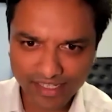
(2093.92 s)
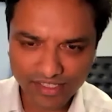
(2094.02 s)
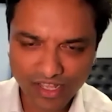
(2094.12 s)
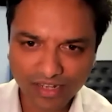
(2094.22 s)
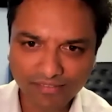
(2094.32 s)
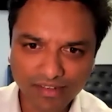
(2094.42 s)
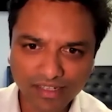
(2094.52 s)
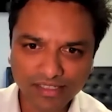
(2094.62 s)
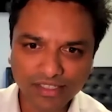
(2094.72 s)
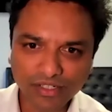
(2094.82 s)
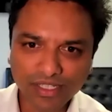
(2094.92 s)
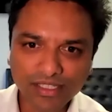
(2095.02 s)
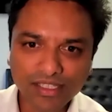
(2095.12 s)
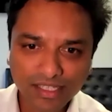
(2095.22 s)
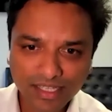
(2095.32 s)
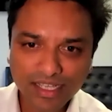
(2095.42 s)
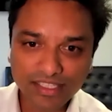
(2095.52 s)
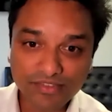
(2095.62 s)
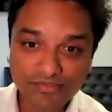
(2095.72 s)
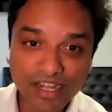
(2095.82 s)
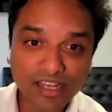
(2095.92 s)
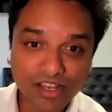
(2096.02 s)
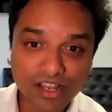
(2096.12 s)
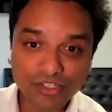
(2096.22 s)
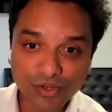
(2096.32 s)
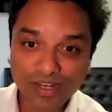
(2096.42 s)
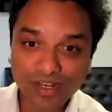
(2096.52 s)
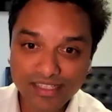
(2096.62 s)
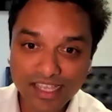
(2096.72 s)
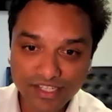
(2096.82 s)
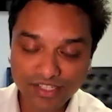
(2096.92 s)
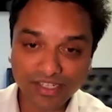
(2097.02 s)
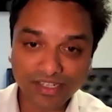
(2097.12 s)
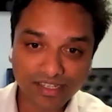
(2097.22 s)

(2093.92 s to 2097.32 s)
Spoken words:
It's not it's a fairly large organization.